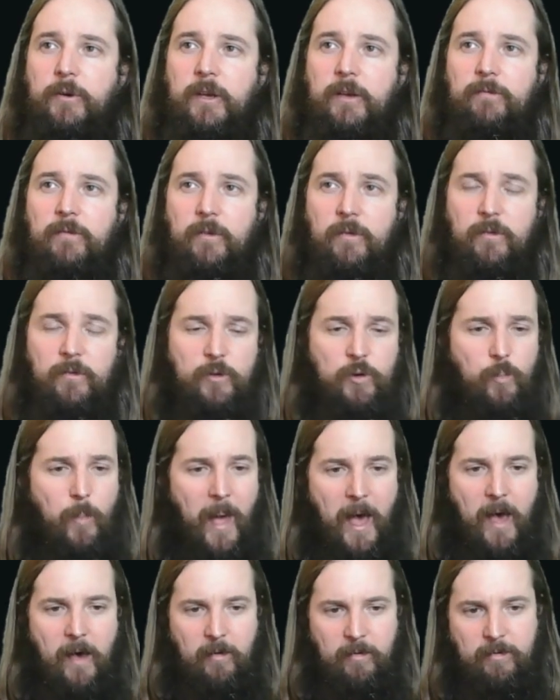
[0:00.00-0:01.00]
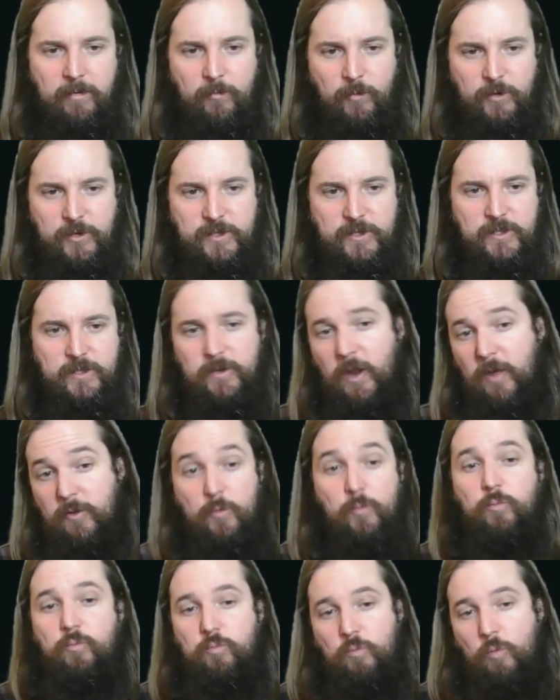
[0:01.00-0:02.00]
of the Third Path, which is
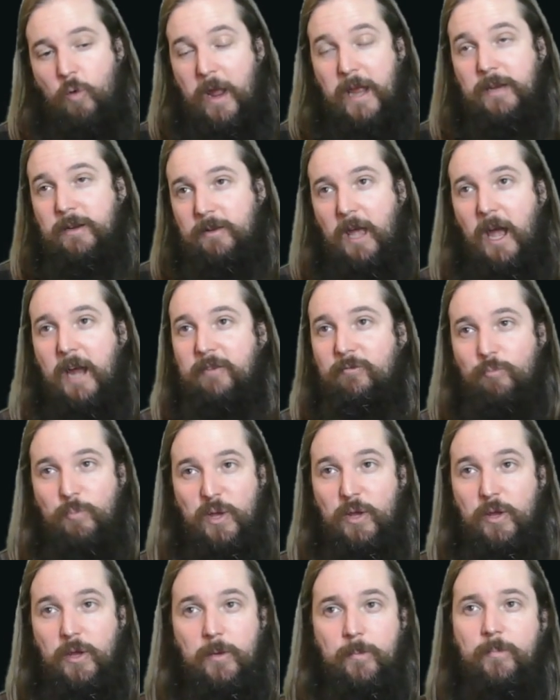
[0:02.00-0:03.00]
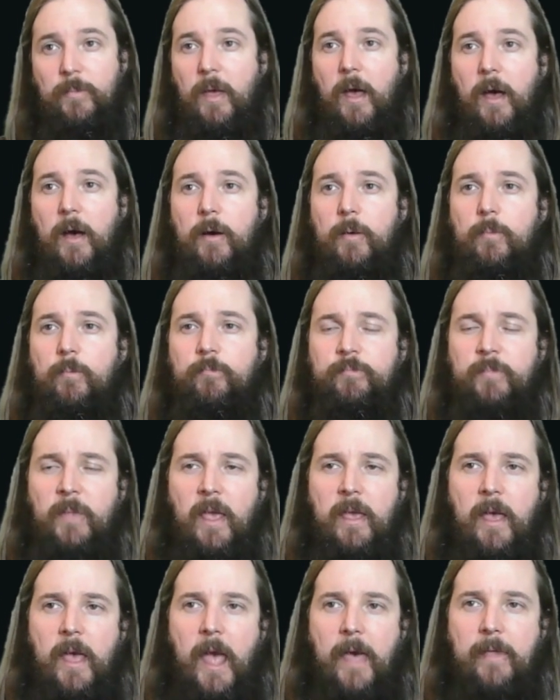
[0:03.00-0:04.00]
another way to kind of mill, and
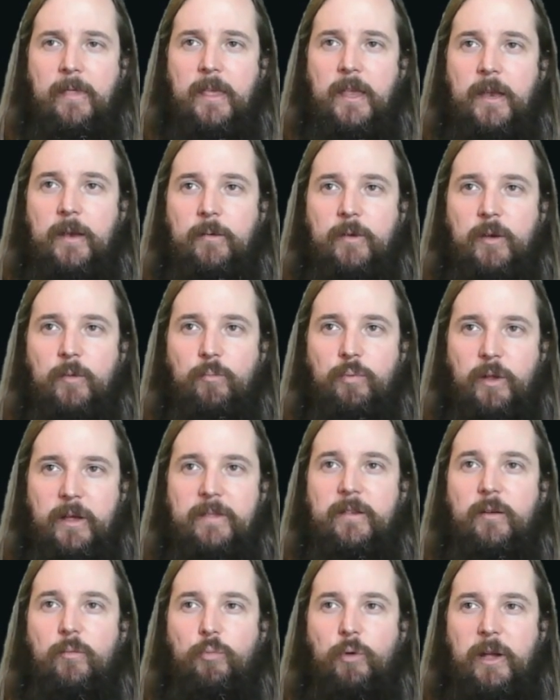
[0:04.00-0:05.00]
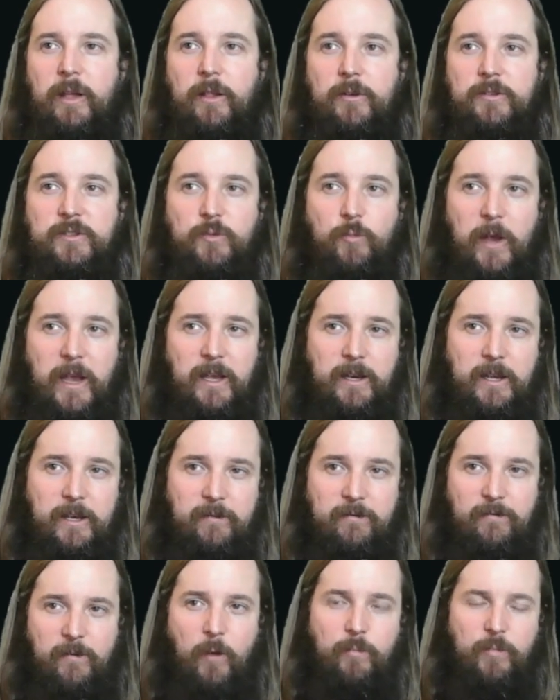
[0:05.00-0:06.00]
then can play the Abuelo's
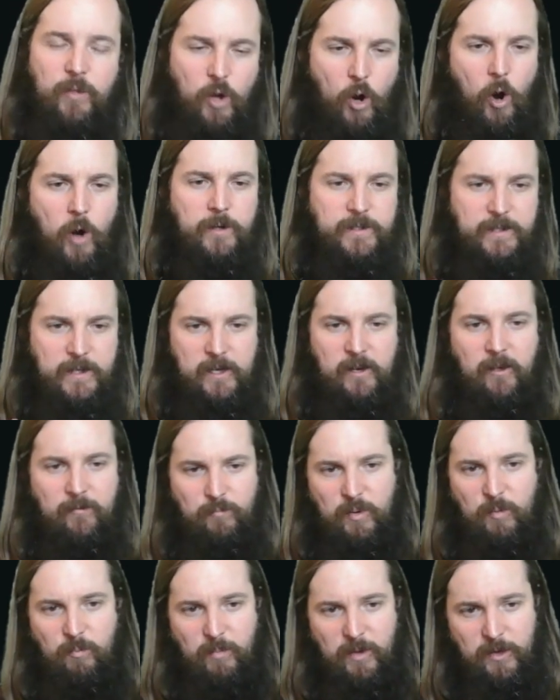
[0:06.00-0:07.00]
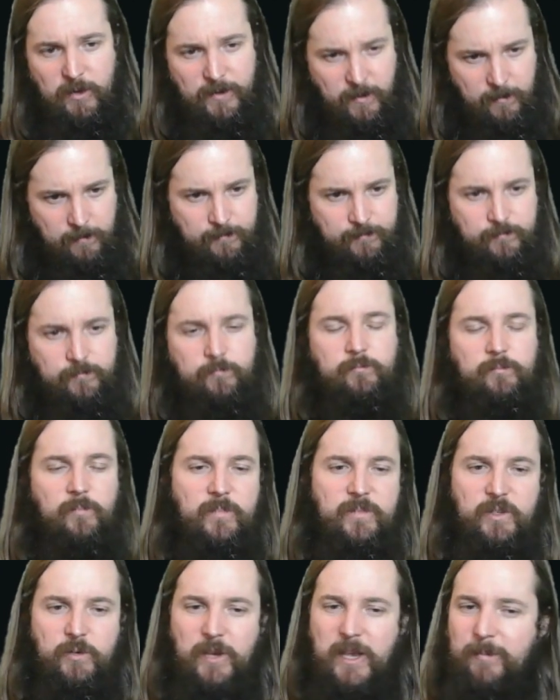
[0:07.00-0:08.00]
Awakening from the cards that have been milled.
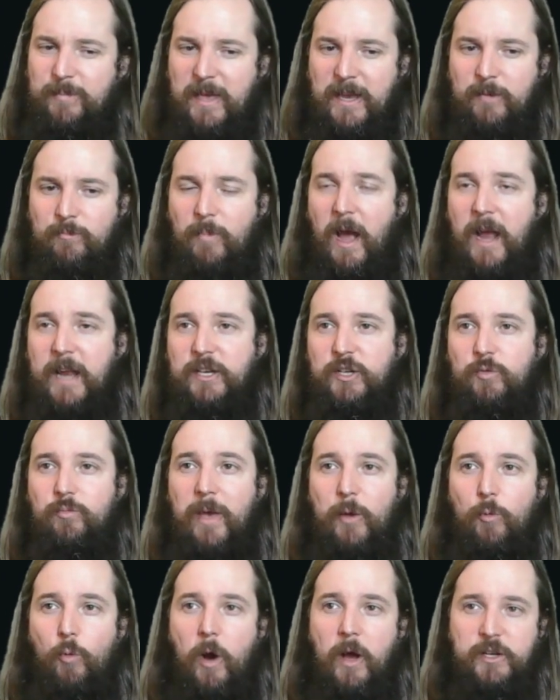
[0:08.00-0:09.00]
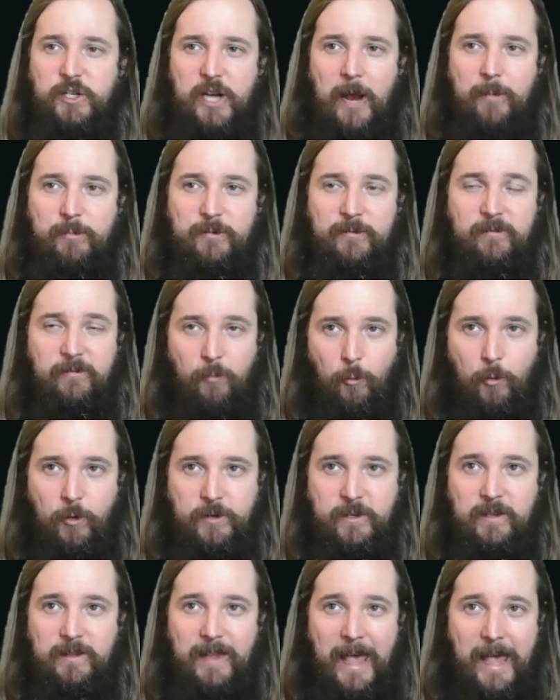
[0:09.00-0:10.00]
So keep that in mind. You may want Chapter 4
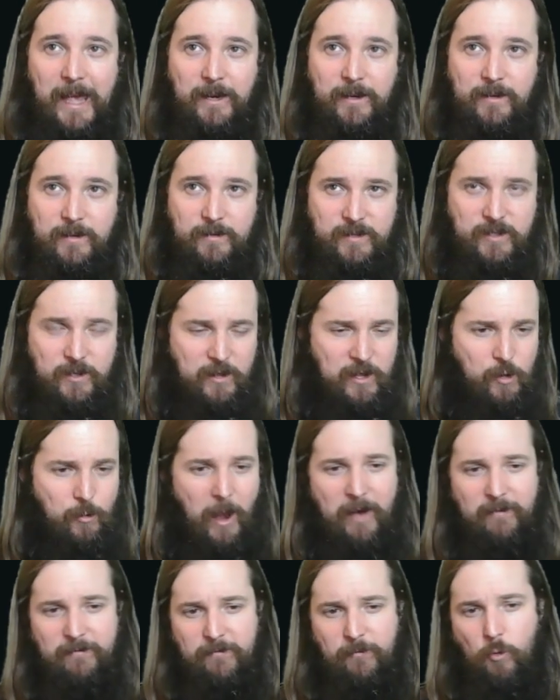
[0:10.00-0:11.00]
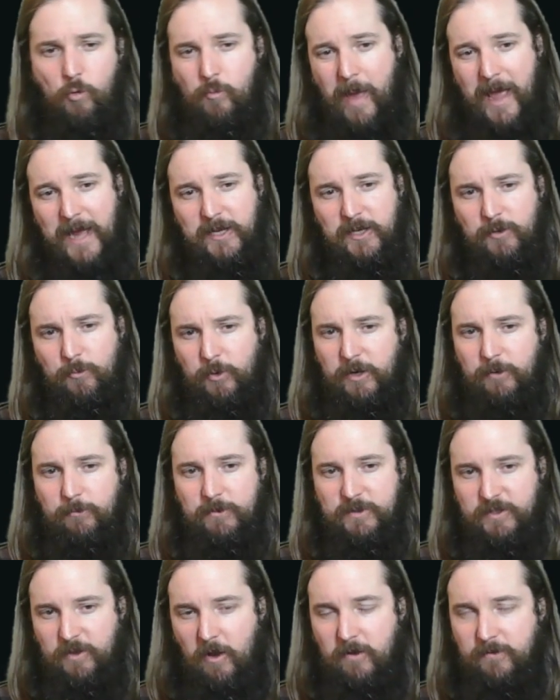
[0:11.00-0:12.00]
to land so that you have 4 mana when it
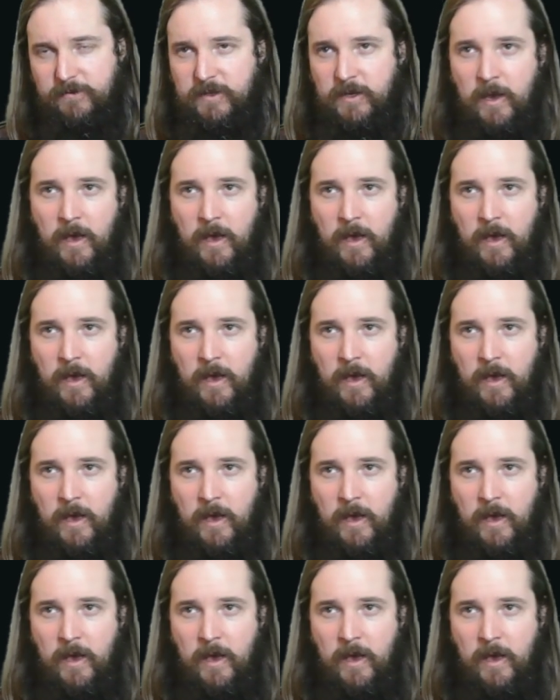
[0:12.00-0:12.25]
resolves.